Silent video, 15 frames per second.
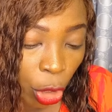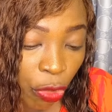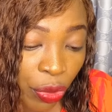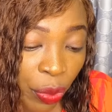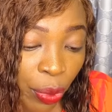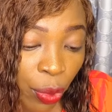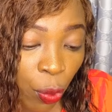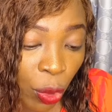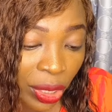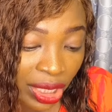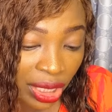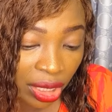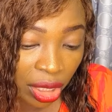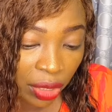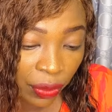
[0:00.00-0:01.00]
of people
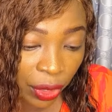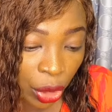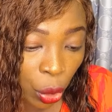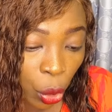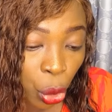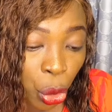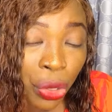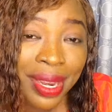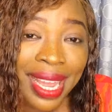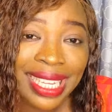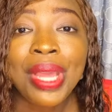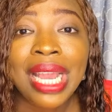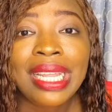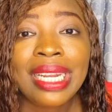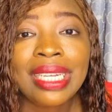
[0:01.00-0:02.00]
watching this video,
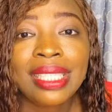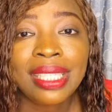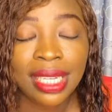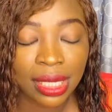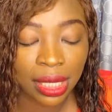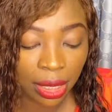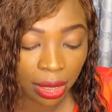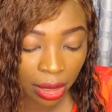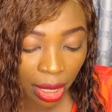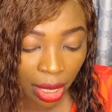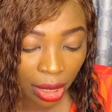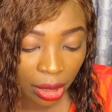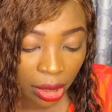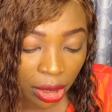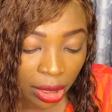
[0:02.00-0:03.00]
United States is
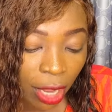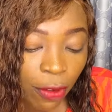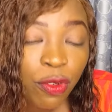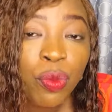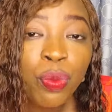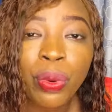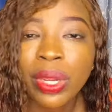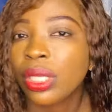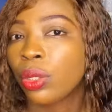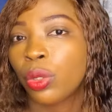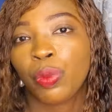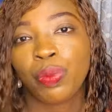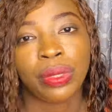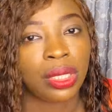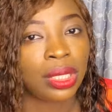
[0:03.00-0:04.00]

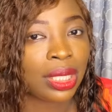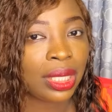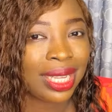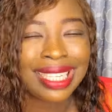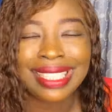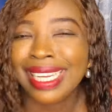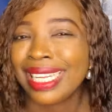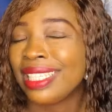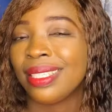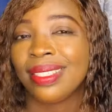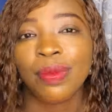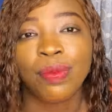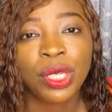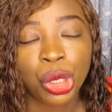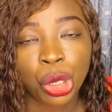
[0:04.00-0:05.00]
7.2%, and that is
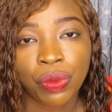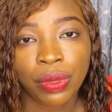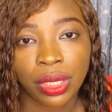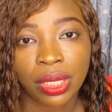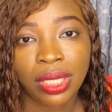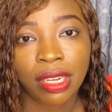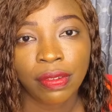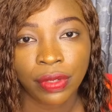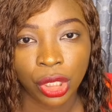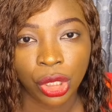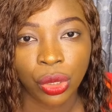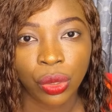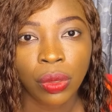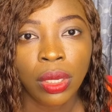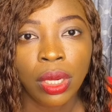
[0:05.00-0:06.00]
the major reason that
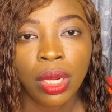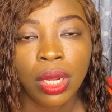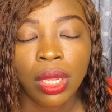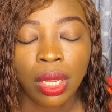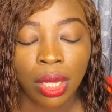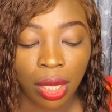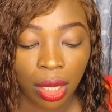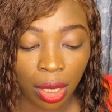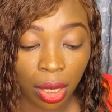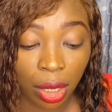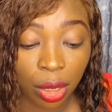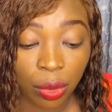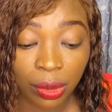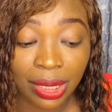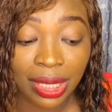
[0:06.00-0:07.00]
video
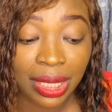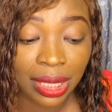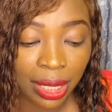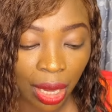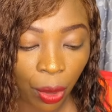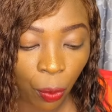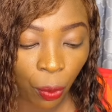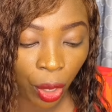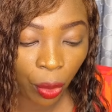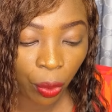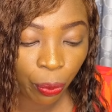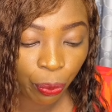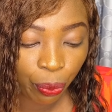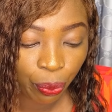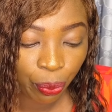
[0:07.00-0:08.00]
did that
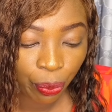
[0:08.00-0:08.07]
well.